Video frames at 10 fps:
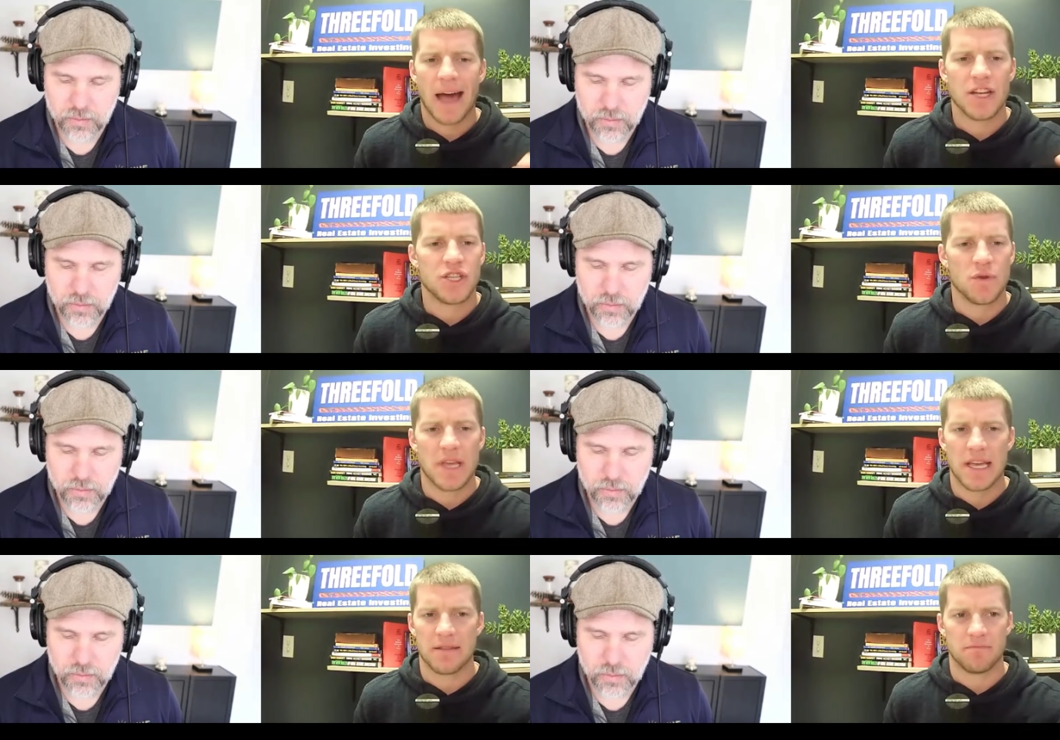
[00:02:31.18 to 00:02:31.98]
Speaker 1: How did
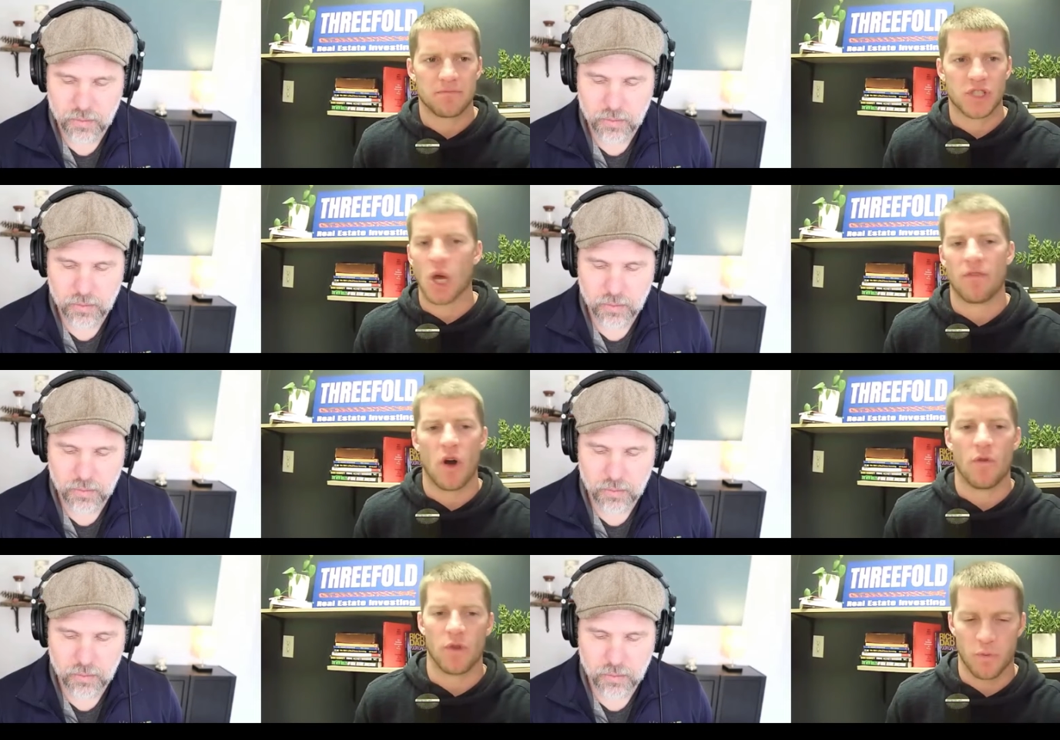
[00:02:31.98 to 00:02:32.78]
you get
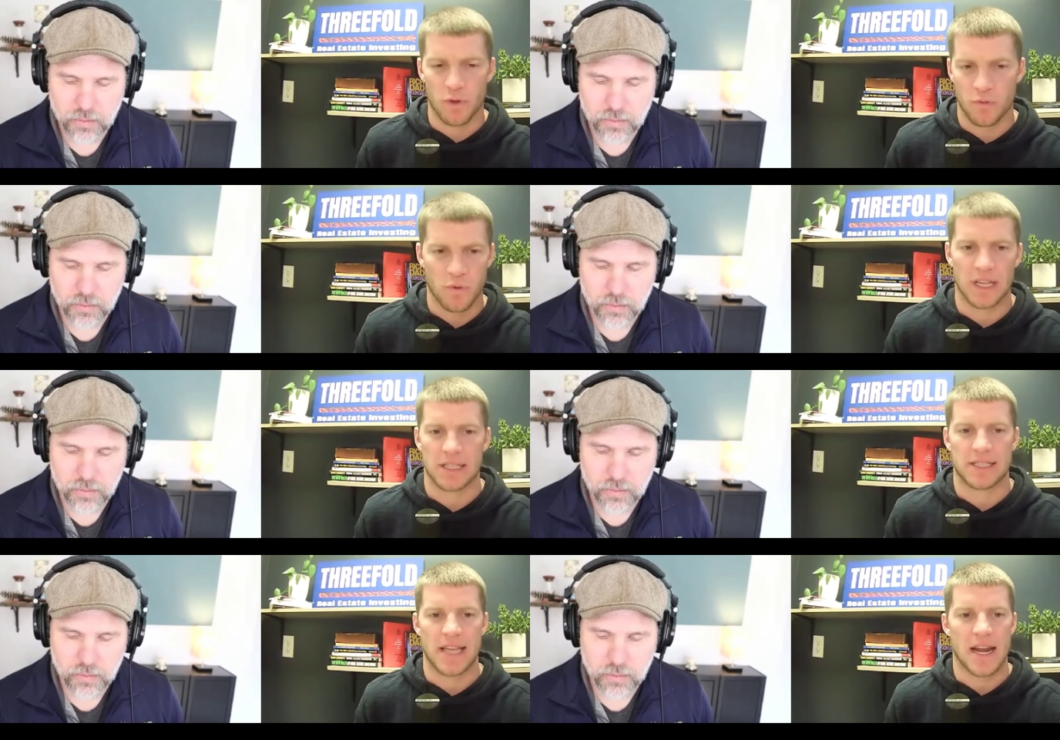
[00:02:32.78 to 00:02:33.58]
so involved with with
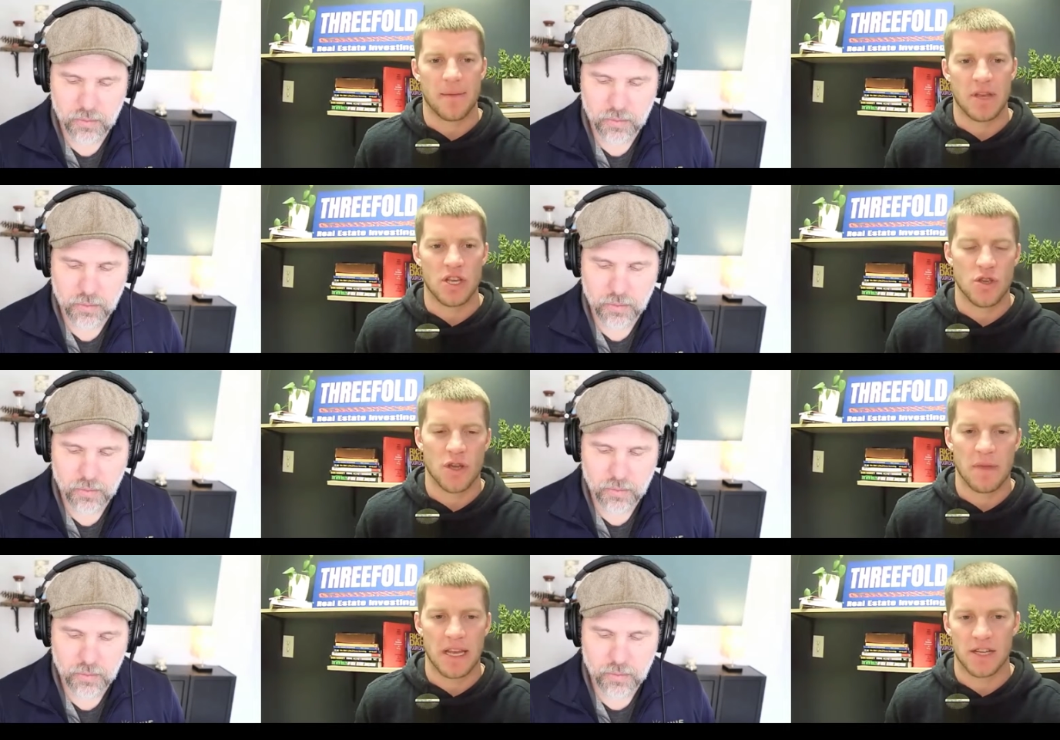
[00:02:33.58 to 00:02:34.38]
real estate. I mean, you,
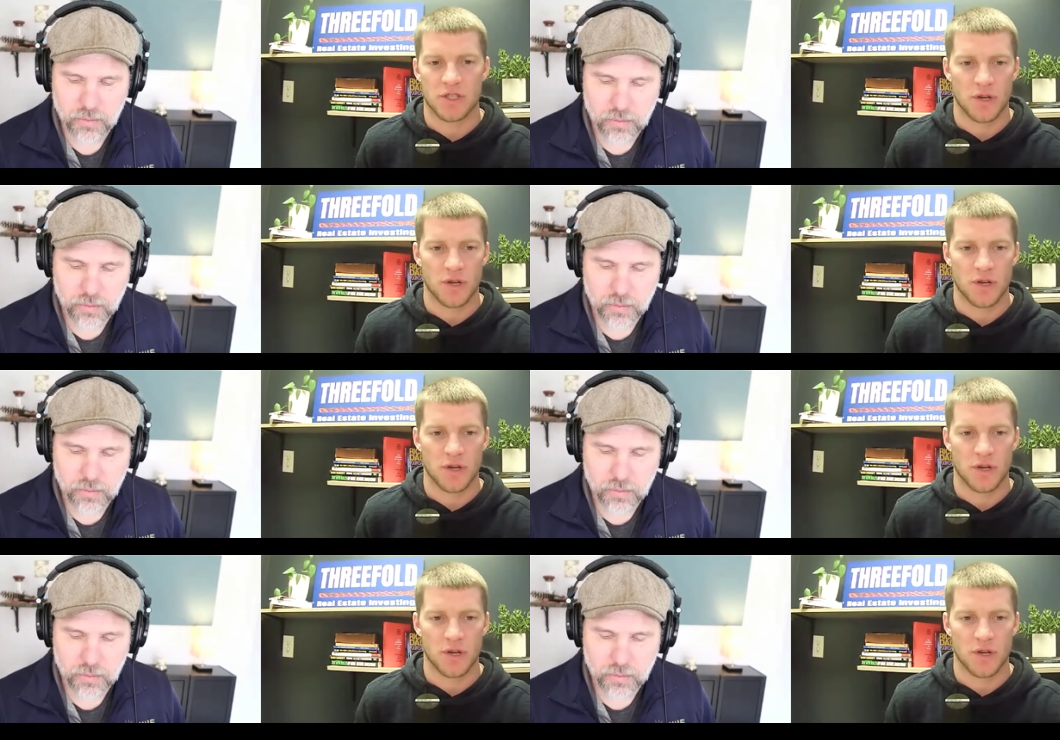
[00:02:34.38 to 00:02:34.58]
you can be an